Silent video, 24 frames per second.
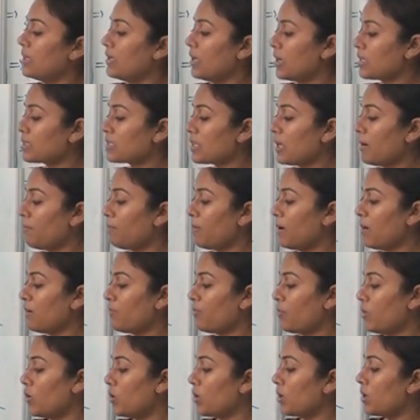Example
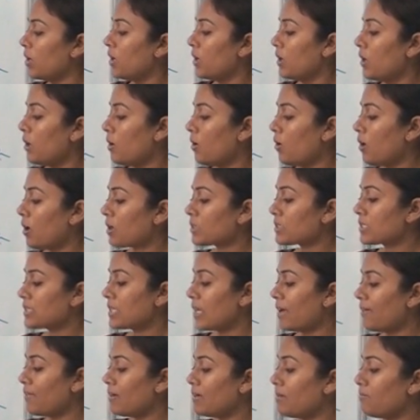4, log
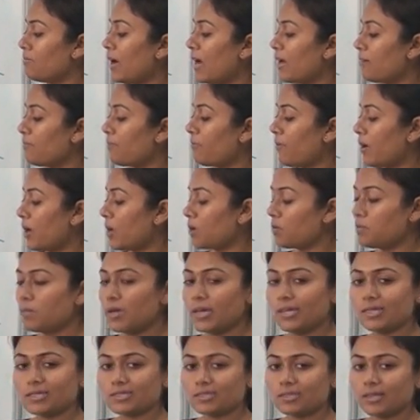7 by 5
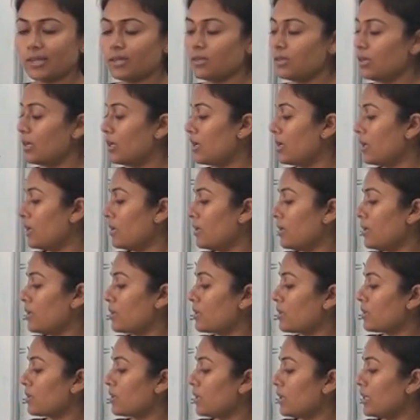base
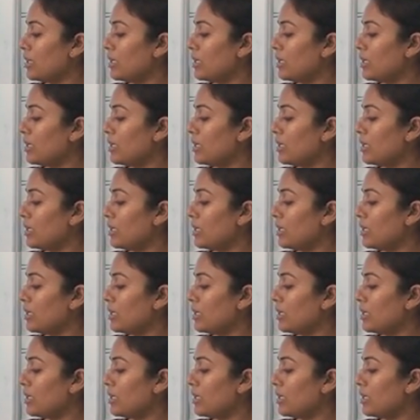10,